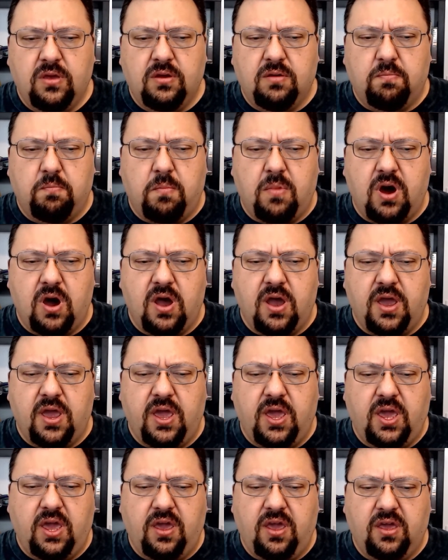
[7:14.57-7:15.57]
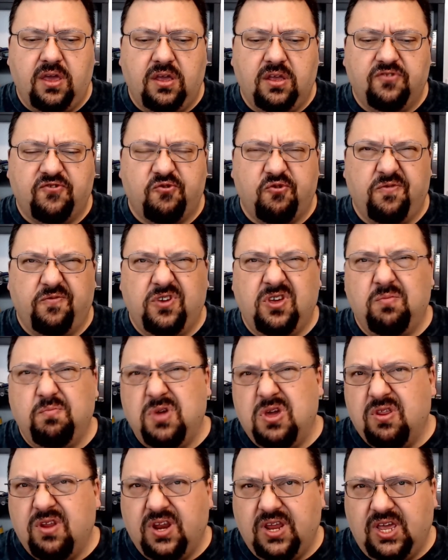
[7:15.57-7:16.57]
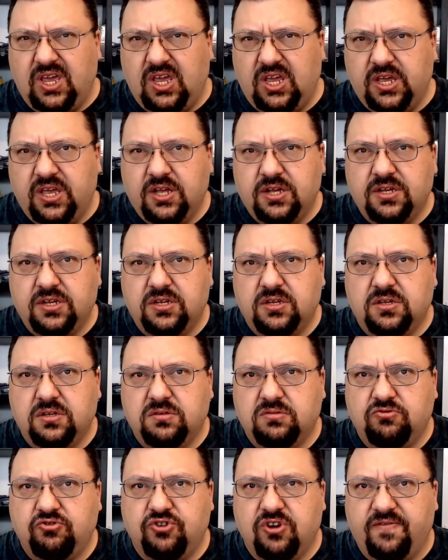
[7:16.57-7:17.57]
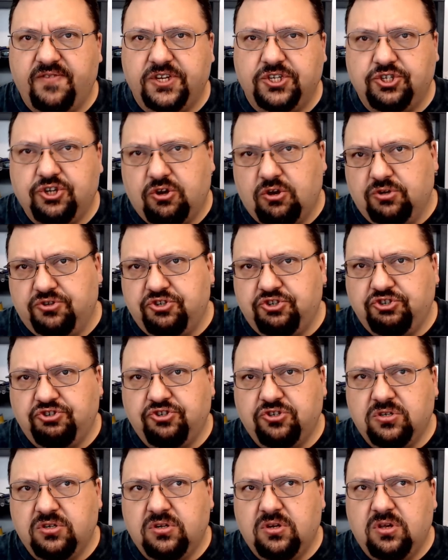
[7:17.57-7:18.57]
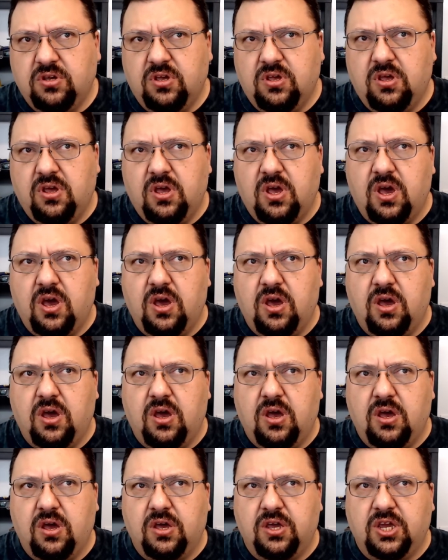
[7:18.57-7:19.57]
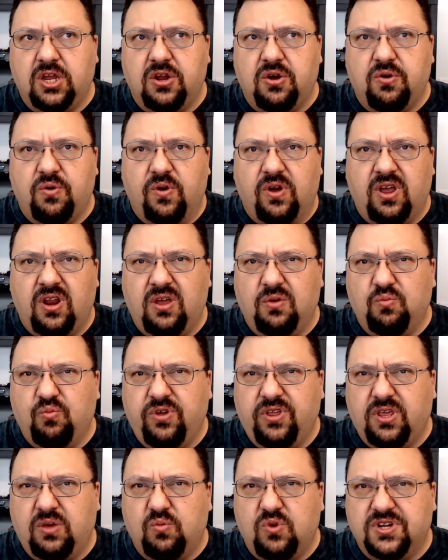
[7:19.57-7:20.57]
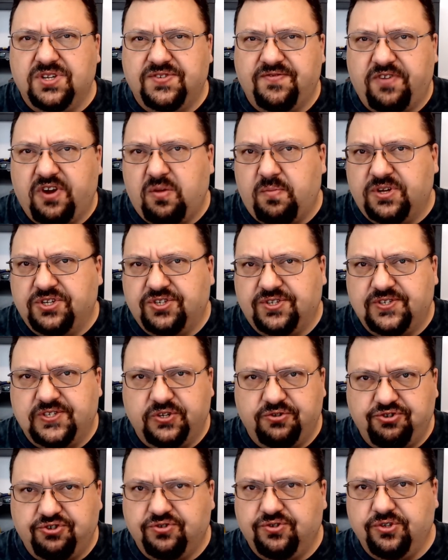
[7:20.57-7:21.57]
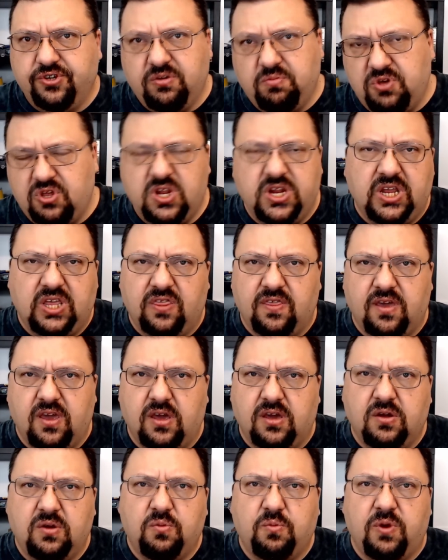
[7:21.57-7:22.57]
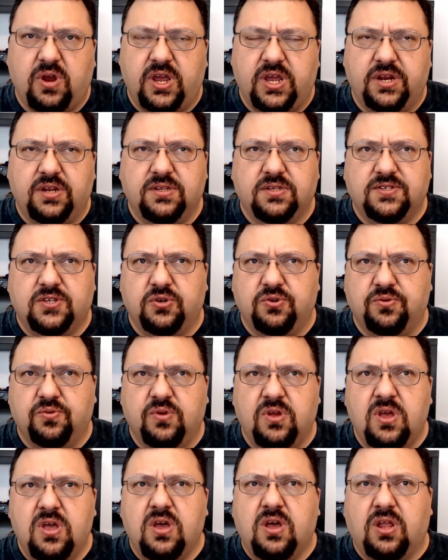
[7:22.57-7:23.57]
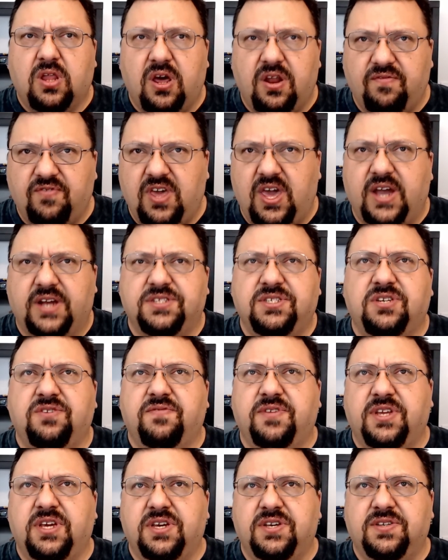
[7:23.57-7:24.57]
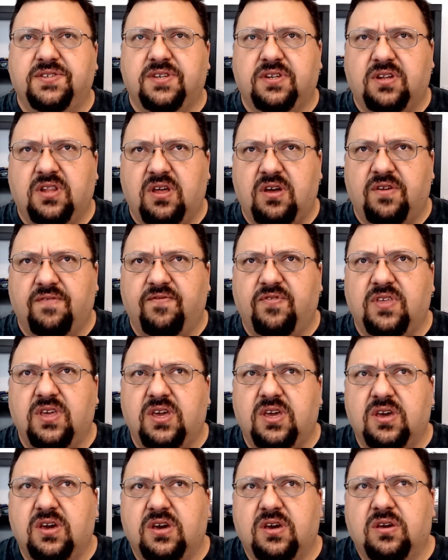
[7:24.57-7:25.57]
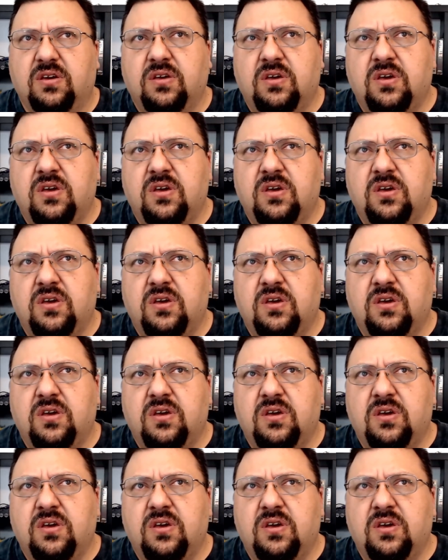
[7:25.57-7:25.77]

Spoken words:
my sort of community-driven church, and it really was very much a social community thing, right? So a lot of the activities and a lot of the